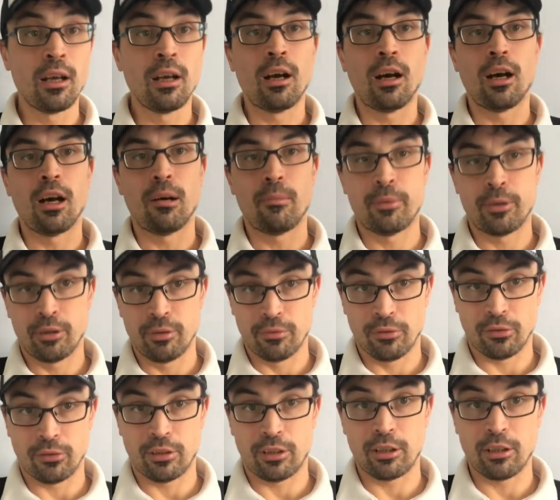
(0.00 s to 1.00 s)
um, and
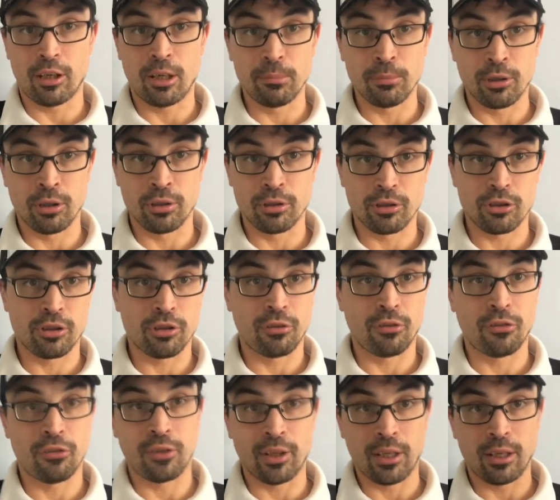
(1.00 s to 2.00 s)
obviously I'm
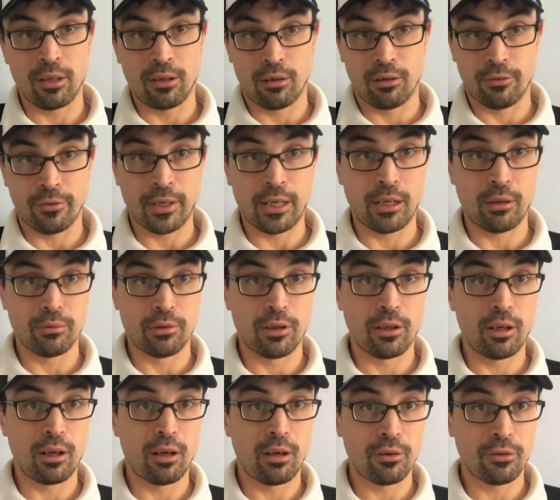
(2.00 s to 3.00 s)
conscious that of how the
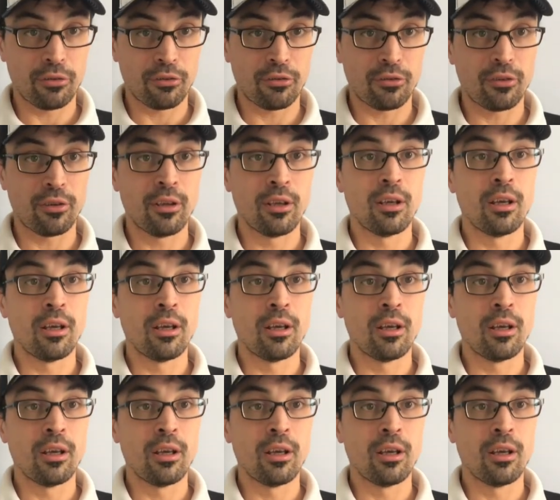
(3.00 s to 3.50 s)
last